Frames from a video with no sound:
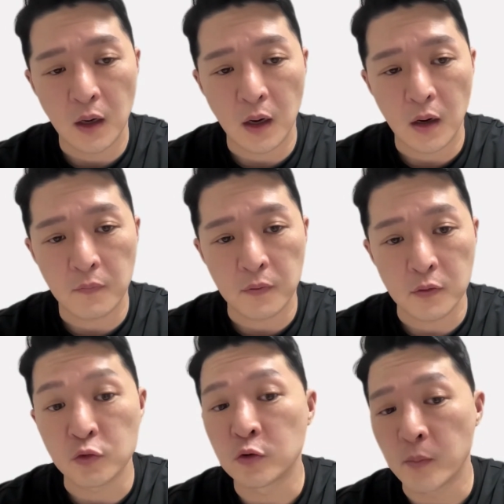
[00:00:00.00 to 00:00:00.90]
for
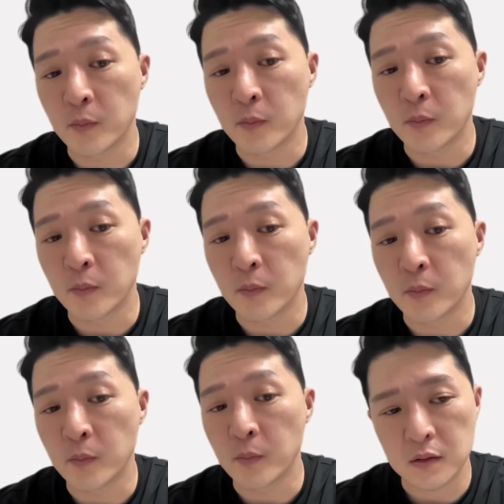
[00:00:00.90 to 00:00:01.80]
Google Maps for
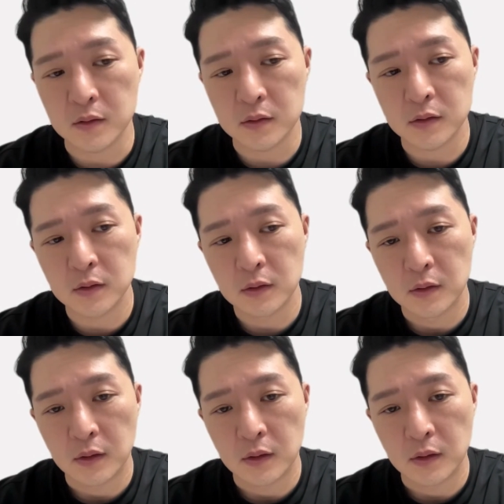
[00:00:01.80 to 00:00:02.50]
3 years.